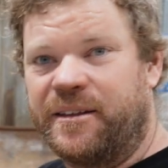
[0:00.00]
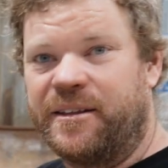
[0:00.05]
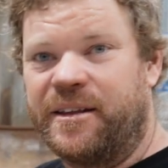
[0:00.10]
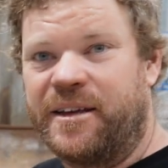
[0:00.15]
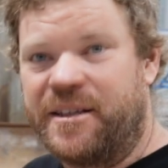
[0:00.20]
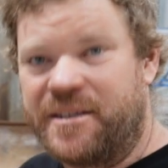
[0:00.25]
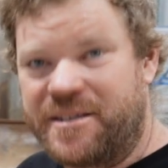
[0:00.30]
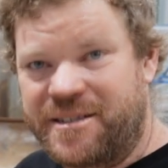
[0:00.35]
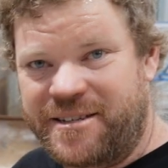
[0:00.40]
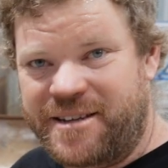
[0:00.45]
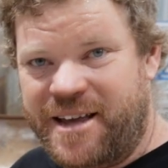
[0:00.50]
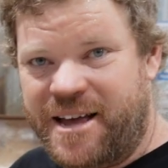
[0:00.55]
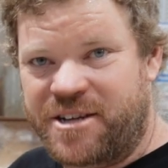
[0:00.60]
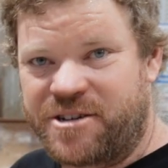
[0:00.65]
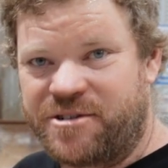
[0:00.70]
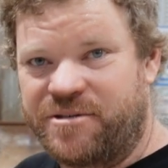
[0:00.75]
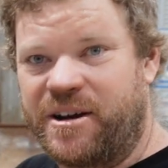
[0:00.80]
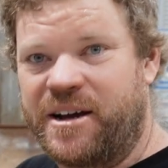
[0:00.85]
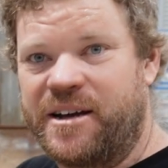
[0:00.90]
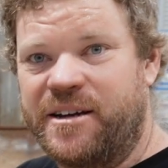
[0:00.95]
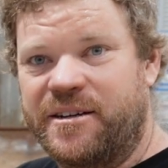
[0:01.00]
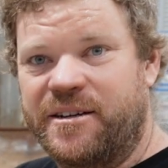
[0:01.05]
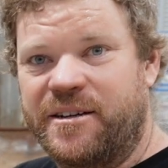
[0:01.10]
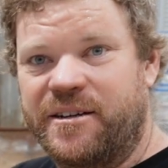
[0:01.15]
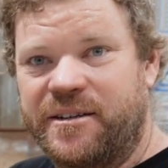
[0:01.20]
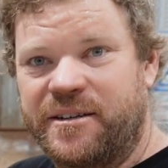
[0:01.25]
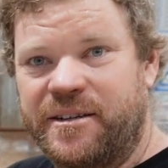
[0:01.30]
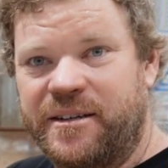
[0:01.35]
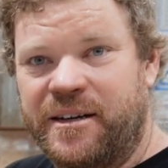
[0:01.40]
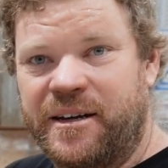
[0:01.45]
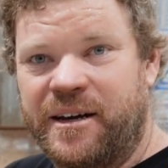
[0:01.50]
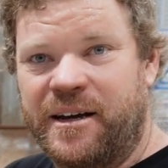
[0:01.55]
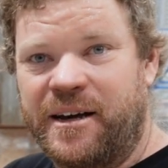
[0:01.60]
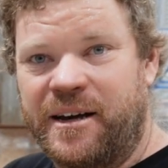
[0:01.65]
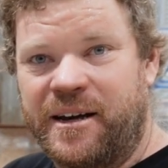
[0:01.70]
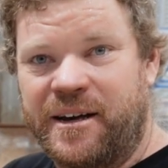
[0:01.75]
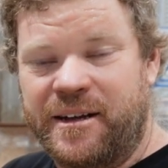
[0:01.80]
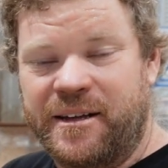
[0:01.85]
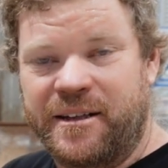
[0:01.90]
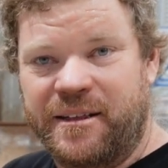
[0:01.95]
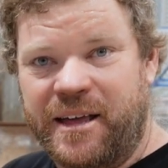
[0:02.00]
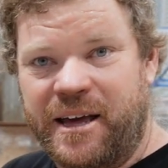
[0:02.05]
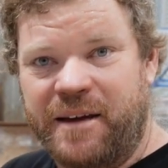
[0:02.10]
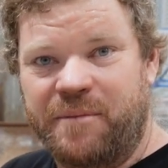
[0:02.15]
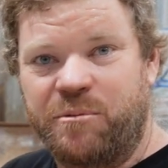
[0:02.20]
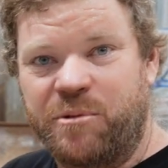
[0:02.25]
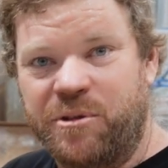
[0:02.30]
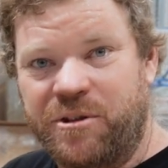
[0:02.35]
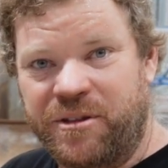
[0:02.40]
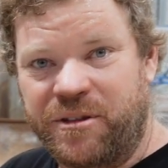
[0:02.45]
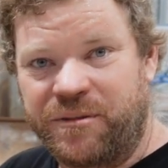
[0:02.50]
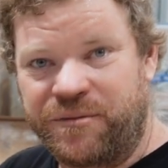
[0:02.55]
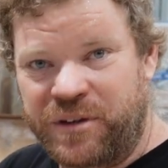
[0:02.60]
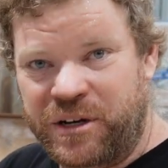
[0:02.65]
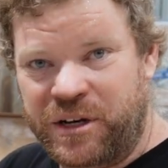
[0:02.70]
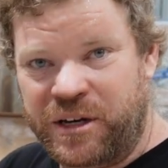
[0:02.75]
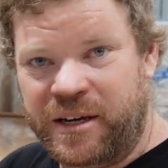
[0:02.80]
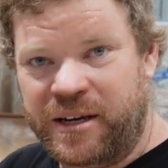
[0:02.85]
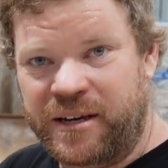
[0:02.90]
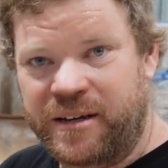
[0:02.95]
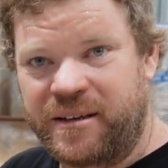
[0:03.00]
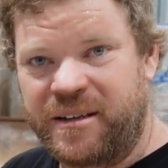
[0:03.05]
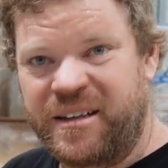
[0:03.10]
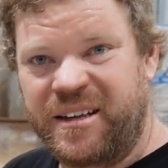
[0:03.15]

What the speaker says: then saturate that with the vinegar.